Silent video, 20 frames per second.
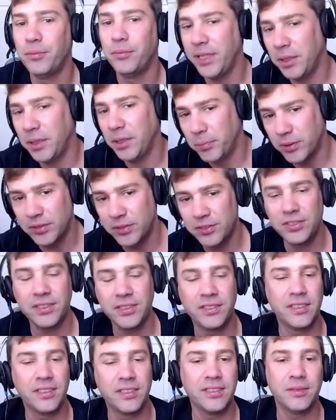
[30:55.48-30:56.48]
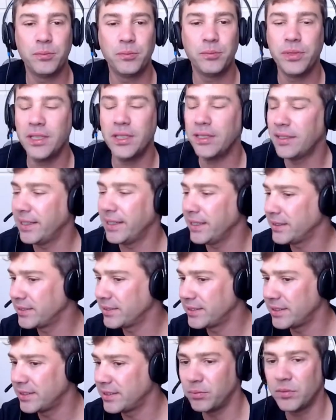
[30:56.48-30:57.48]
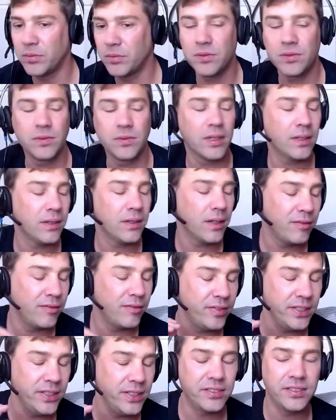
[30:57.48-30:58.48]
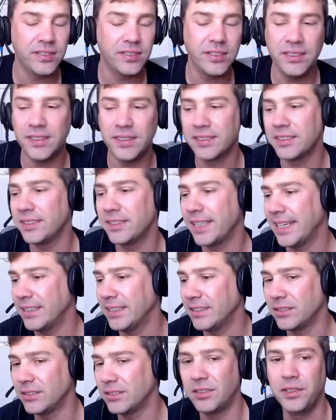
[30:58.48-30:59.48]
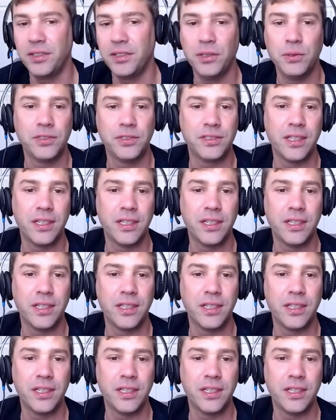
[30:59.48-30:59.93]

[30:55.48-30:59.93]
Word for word: Be persistent. Be like some, V C doesn't answer you,